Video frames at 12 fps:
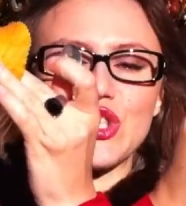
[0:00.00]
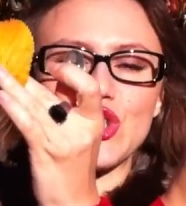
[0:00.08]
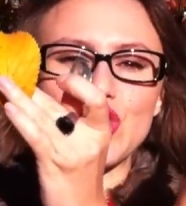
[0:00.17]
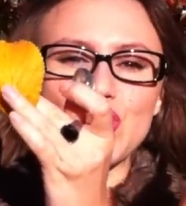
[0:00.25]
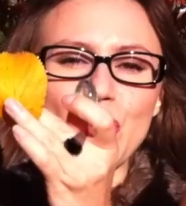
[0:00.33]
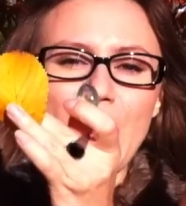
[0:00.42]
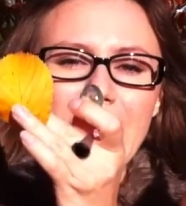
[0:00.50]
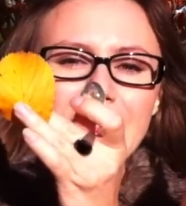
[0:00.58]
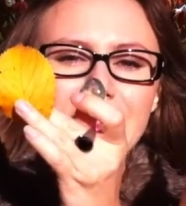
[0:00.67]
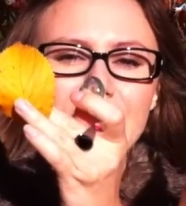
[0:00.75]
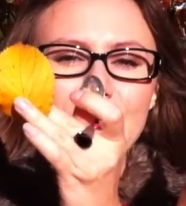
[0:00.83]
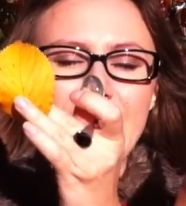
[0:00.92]

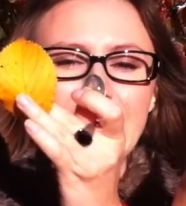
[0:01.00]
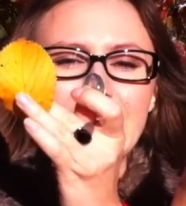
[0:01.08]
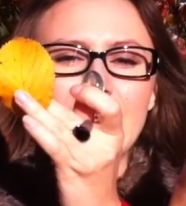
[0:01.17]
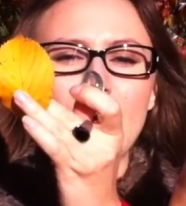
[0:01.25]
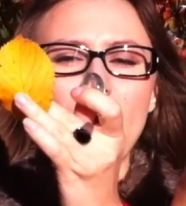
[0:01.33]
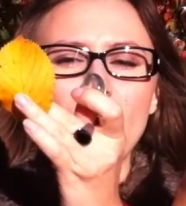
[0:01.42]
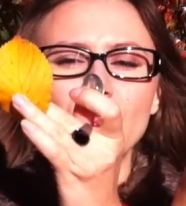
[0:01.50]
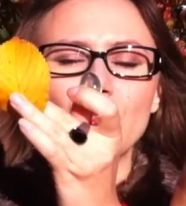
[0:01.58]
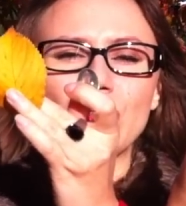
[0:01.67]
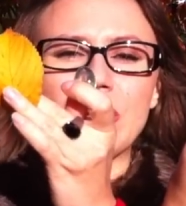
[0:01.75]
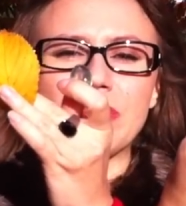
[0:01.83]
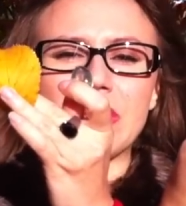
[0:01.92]
straight directly
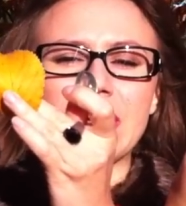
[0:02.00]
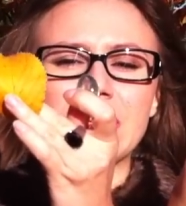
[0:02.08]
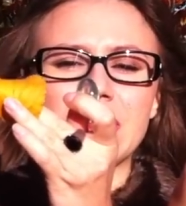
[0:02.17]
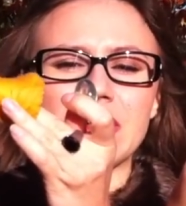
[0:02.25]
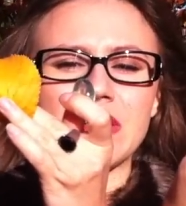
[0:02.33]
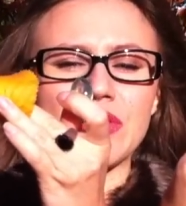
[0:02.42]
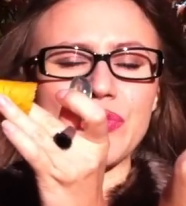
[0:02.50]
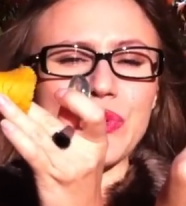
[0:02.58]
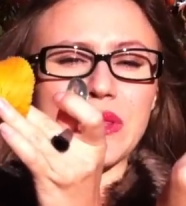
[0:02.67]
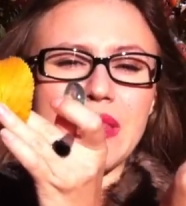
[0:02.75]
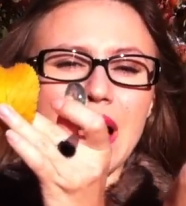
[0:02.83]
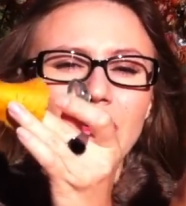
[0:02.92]
onto the planet Earth
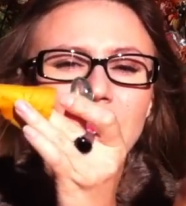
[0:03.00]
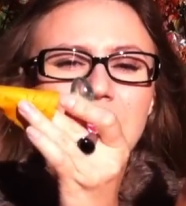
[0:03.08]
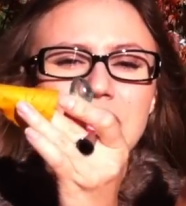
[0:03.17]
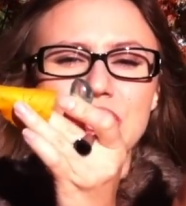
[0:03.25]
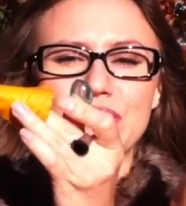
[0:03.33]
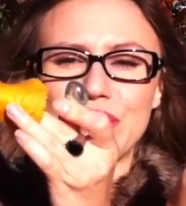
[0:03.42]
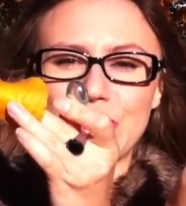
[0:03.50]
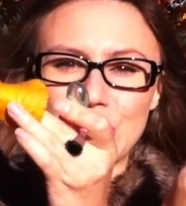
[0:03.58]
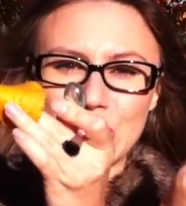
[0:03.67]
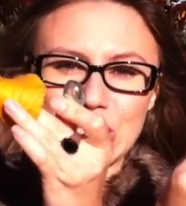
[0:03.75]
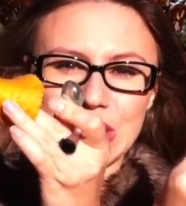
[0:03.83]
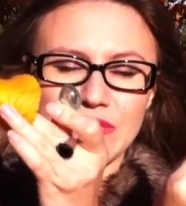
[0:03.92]
without the
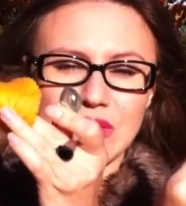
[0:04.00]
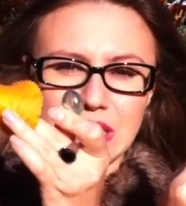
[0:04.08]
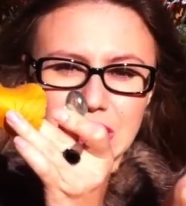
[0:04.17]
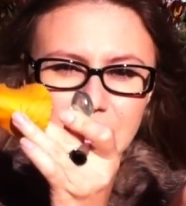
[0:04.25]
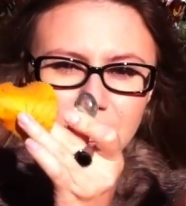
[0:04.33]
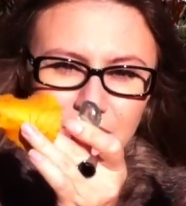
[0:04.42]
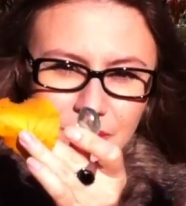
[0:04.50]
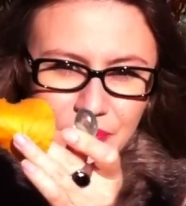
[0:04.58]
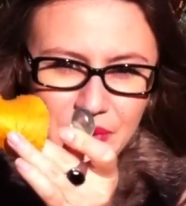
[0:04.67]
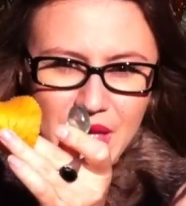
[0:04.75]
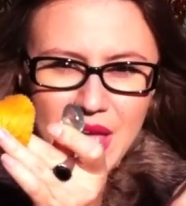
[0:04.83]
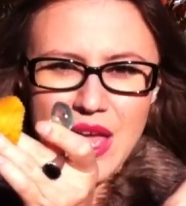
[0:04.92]
interference of the Sun.
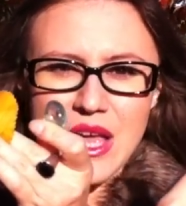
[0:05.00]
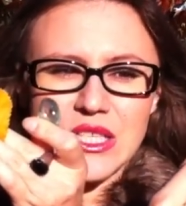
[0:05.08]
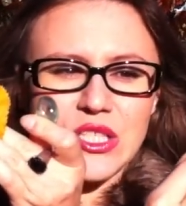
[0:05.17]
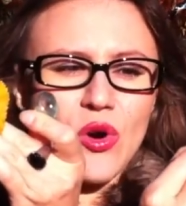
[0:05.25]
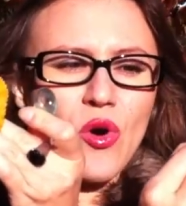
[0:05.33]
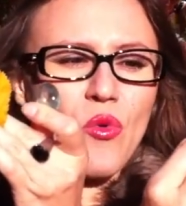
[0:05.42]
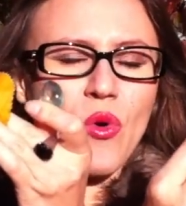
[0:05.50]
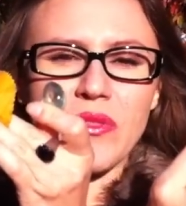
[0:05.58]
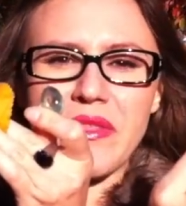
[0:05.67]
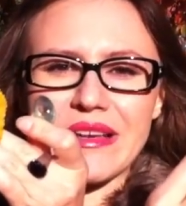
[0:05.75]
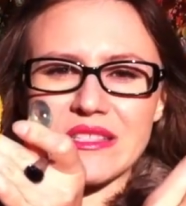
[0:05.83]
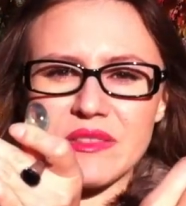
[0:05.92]
So
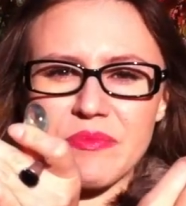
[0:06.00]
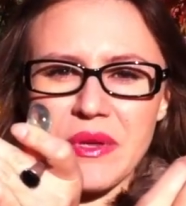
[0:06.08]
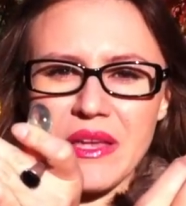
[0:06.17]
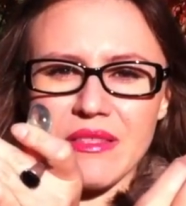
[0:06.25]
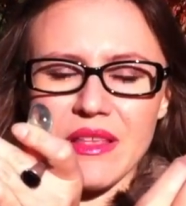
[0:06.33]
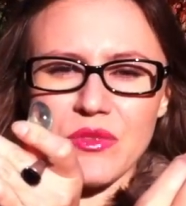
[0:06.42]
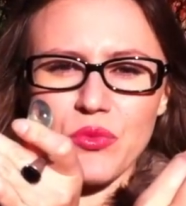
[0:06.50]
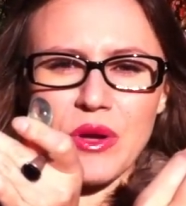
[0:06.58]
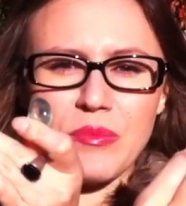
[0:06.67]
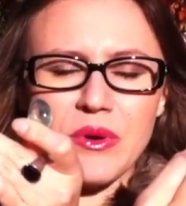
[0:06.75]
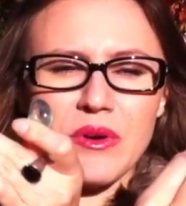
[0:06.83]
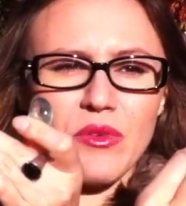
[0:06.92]
what does it mean? That
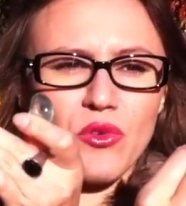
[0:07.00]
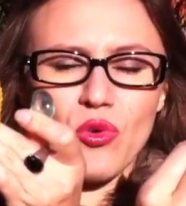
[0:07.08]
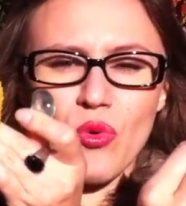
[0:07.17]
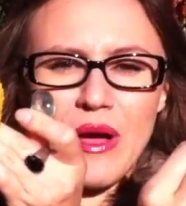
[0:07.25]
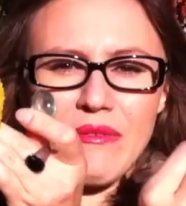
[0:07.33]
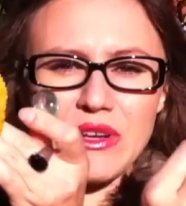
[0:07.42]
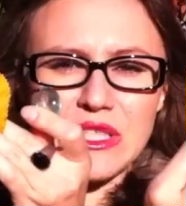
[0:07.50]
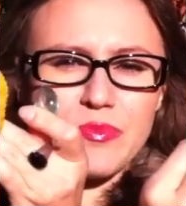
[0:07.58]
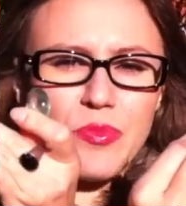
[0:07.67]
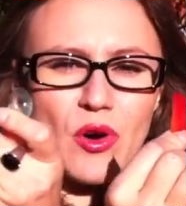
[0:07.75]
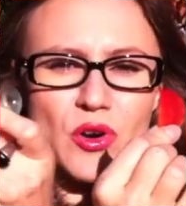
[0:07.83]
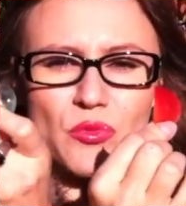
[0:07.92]
whoever is
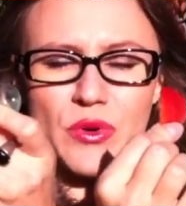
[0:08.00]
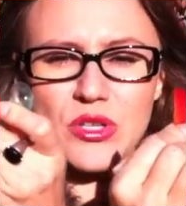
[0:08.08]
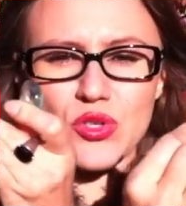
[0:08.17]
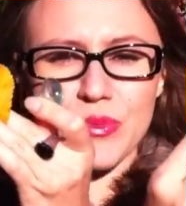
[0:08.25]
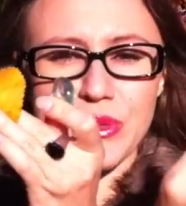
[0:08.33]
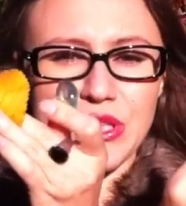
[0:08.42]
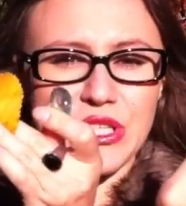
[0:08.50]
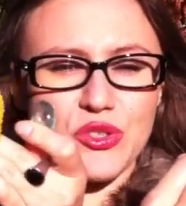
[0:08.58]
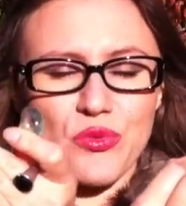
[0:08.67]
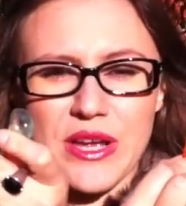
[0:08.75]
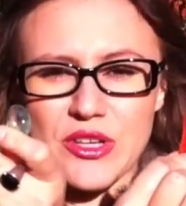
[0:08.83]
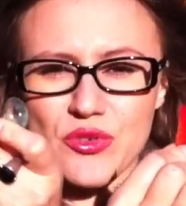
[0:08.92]
born when Jupiter
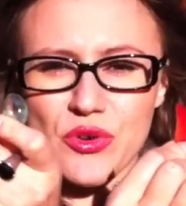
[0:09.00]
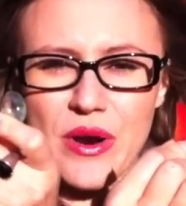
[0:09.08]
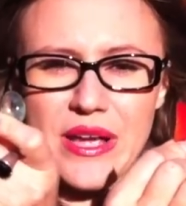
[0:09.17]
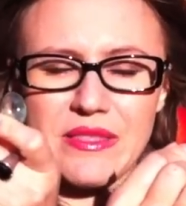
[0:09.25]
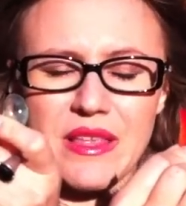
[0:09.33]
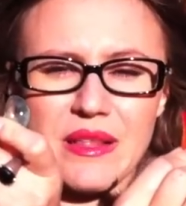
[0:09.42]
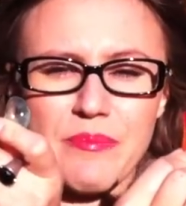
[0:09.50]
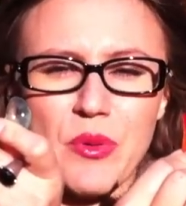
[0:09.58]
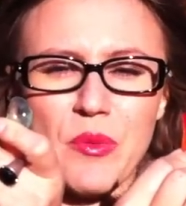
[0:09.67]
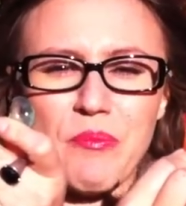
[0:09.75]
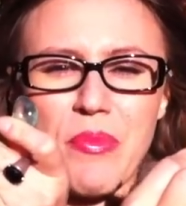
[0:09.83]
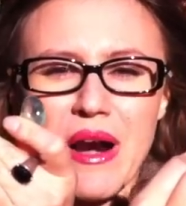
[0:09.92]
is retrograde, they're
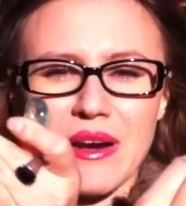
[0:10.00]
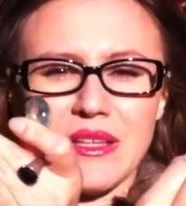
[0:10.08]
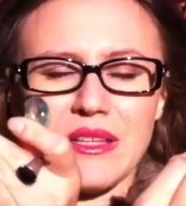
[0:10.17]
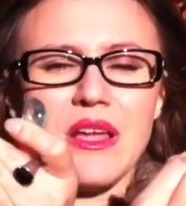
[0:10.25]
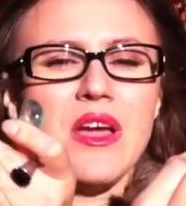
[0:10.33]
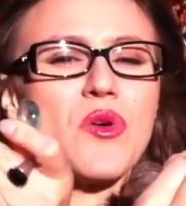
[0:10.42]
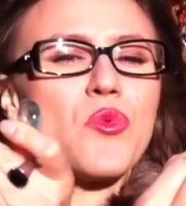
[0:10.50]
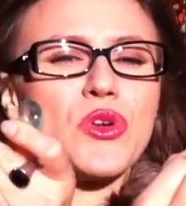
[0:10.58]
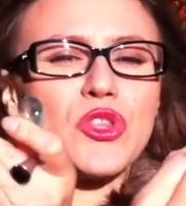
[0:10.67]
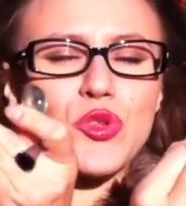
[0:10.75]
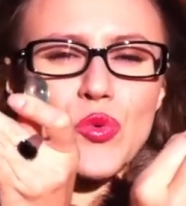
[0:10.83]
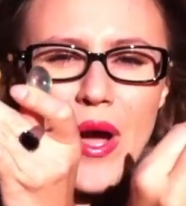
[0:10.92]
bombarded
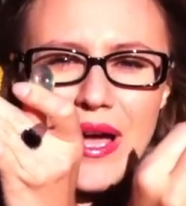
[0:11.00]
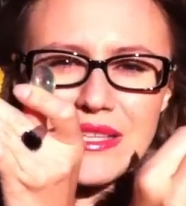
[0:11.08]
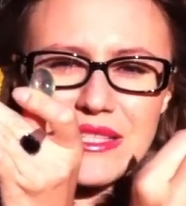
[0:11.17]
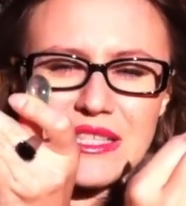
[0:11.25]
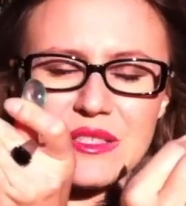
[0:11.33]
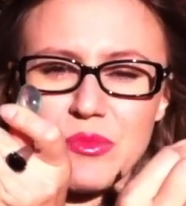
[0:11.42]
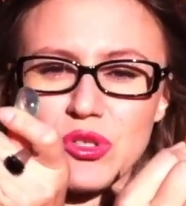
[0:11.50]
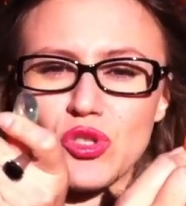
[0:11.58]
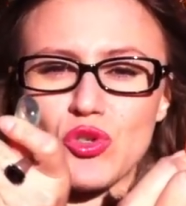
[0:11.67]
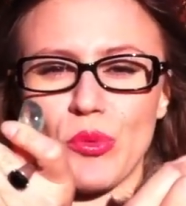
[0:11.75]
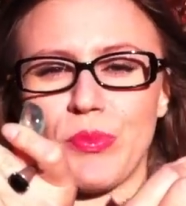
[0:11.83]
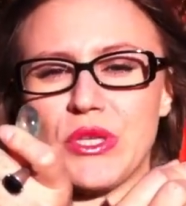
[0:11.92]
with twice as
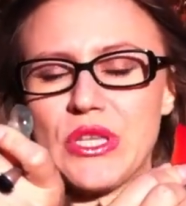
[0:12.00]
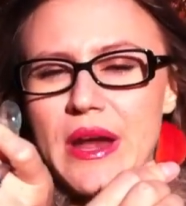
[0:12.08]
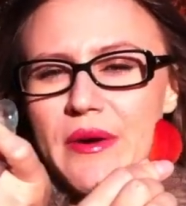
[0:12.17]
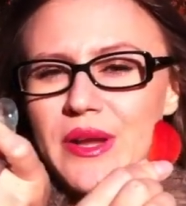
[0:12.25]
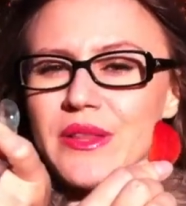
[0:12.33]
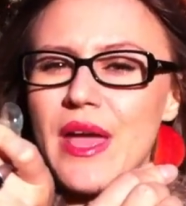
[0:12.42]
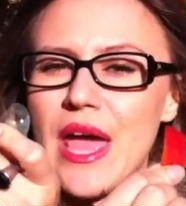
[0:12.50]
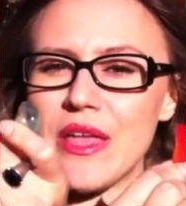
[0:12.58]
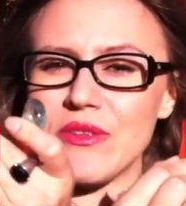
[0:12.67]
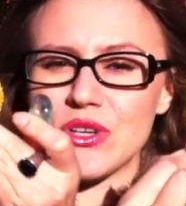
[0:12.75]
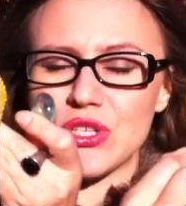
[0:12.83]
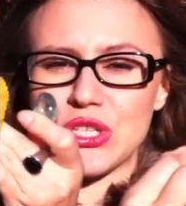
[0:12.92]
much Jupiterian
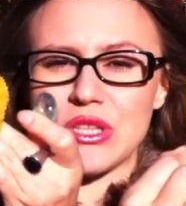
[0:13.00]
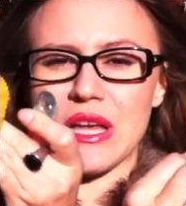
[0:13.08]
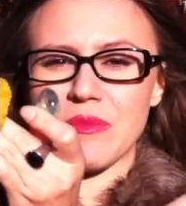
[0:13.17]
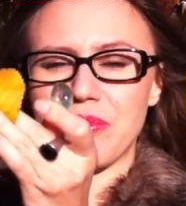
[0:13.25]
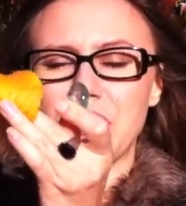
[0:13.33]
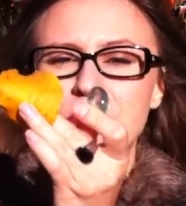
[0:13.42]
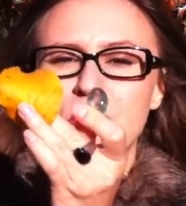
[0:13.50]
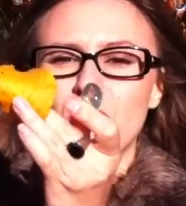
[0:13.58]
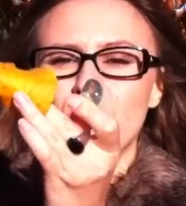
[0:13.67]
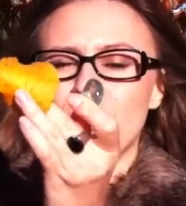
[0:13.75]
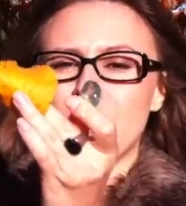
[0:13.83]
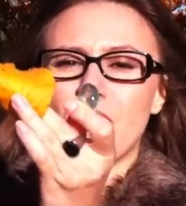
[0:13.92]
energy than
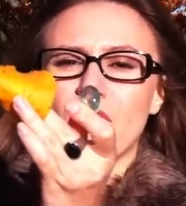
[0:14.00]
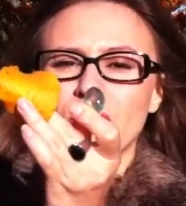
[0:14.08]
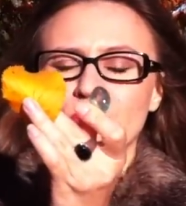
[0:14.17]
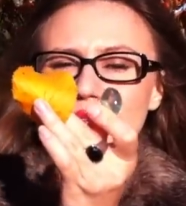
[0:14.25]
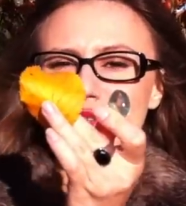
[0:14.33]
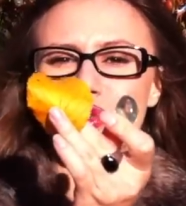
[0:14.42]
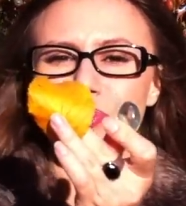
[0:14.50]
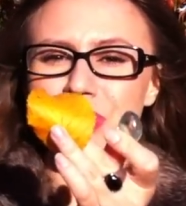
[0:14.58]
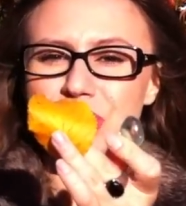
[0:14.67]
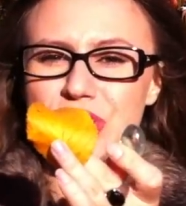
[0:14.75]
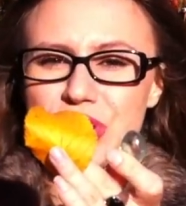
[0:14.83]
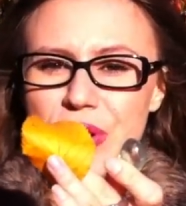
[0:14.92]
people who are born with
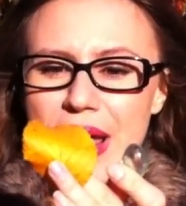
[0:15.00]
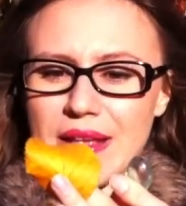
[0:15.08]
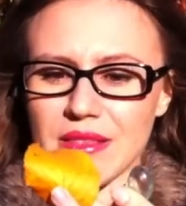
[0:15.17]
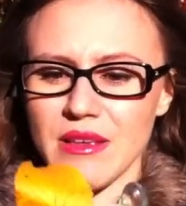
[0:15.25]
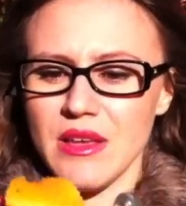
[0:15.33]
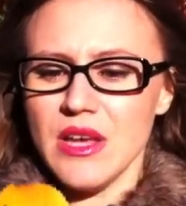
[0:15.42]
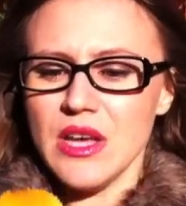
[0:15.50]
Jupiter direct.